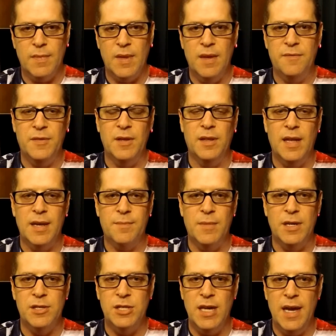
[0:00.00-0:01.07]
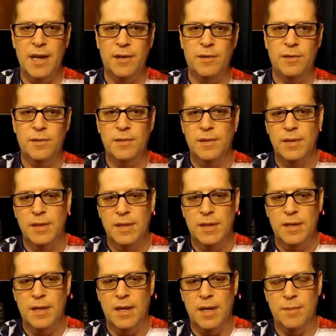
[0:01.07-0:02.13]
If you like my channel,
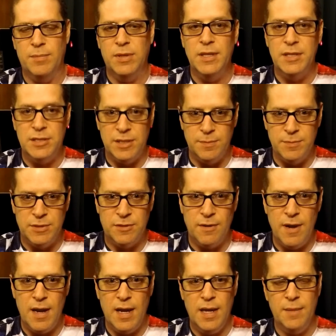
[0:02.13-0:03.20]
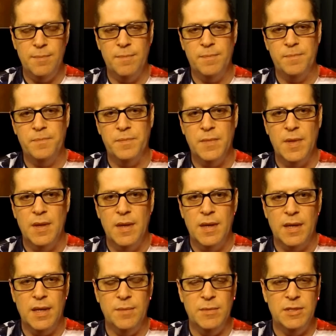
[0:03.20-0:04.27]
please subscribe,
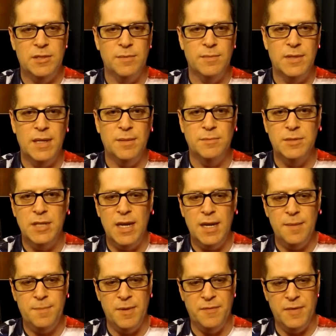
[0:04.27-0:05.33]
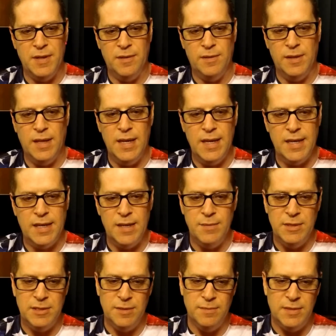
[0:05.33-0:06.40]
give me some thumbs up. If you don't like, give
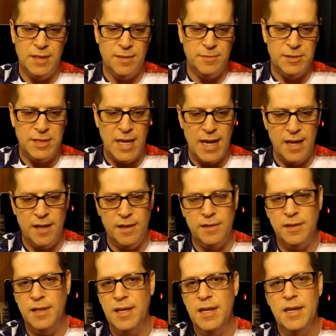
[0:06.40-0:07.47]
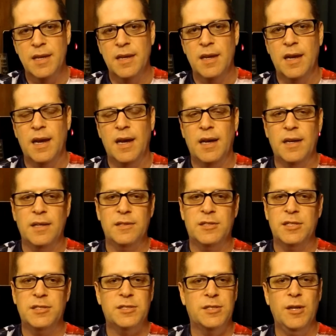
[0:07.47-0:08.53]
me some thumbs down.
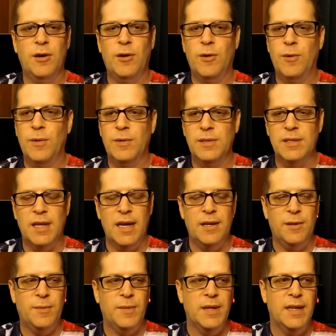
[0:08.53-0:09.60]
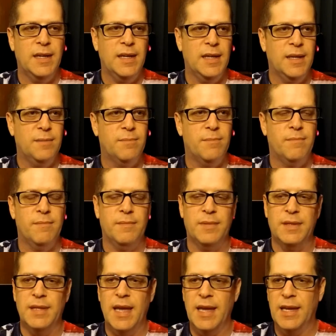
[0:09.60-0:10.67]
Just know I don't want any
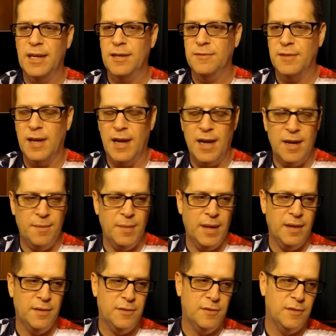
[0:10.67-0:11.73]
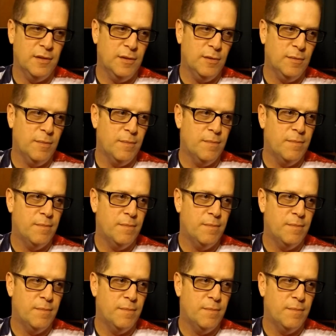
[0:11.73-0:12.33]
negative comments, no